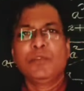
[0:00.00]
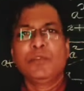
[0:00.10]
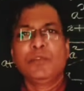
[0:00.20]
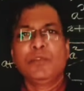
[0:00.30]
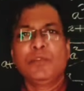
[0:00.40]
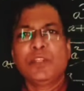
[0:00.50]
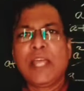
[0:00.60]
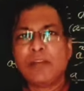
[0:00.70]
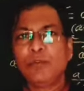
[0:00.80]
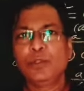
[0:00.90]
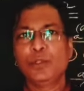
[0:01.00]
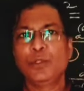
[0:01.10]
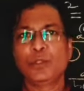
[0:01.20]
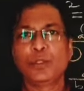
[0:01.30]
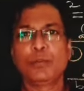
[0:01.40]
I am thankful to
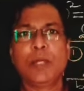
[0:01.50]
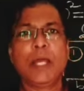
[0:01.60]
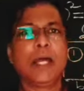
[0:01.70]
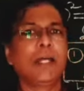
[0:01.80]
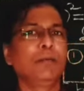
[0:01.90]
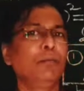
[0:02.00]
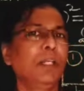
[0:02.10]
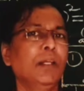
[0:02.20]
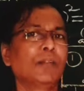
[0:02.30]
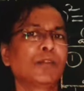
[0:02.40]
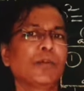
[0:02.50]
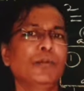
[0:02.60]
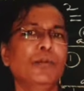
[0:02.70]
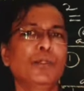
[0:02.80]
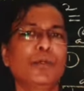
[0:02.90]
YouTube and millions of
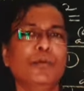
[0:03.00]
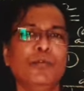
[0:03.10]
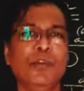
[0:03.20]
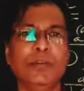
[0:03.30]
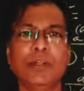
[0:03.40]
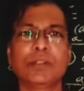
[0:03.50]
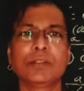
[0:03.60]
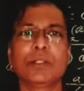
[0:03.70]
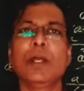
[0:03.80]
YouTube viewers.